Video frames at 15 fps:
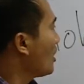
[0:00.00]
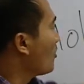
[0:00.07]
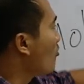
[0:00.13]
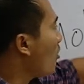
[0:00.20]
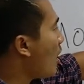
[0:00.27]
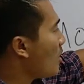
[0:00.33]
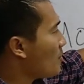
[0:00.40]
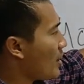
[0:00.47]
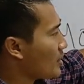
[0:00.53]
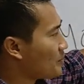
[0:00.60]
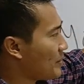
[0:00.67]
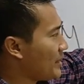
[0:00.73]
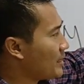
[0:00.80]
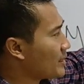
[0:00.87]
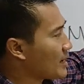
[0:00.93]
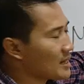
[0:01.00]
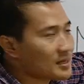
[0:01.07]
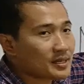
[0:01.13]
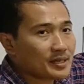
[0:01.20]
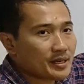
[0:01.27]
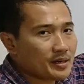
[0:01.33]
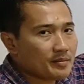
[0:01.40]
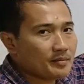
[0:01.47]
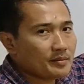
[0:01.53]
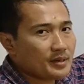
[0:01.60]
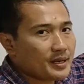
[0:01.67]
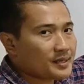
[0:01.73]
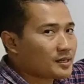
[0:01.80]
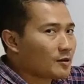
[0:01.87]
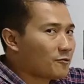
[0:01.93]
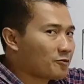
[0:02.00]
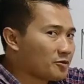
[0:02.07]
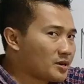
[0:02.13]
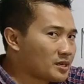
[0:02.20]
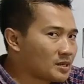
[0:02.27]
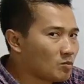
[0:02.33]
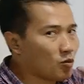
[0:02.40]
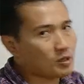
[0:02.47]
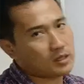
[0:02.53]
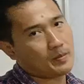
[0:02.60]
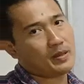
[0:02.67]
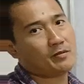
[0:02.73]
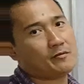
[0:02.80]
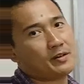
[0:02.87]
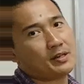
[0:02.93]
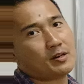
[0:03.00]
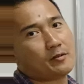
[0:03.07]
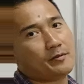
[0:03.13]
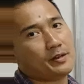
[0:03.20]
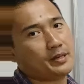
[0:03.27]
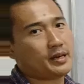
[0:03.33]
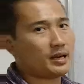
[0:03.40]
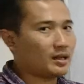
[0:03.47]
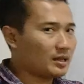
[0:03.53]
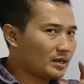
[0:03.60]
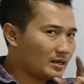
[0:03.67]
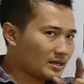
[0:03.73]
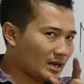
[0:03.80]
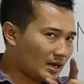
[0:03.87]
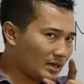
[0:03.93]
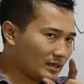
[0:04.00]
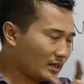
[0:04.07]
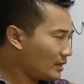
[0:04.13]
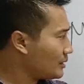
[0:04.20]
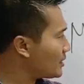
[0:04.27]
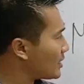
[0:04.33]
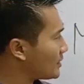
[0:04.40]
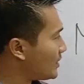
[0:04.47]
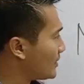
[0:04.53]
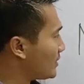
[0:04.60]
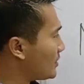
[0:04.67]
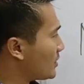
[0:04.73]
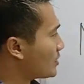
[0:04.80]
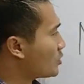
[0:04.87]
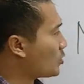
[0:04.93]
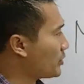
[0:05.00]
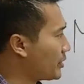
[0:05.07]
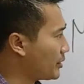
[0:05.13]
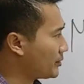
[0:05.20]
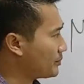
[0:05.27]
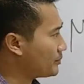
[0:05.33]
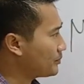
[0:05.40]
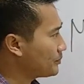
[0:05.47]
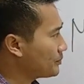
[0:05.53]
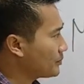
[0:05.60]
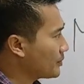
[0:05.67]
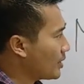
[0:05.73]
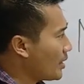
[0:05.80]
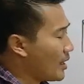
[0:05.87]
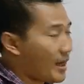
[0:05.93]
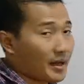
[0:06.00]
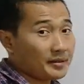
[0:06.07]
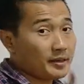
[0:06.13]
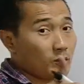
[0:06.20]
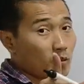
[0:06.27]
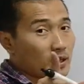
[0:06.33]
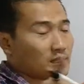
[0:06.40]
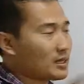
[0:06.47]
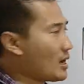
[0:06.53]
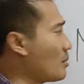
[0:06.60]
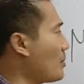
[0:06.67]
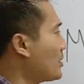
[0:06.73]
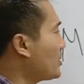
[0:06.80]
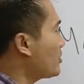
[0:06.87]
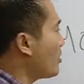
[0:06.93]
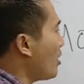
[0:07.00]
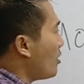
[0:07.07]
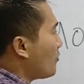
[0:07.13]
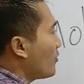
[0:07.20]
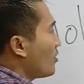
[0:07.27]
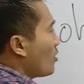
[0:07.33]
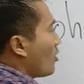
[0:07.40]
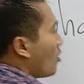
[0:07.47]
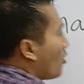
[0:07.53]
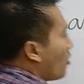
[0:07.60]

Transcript: Muhammad bin Ghazim is the first Muslim inventor of India. Just listen to the story. And he was the commander of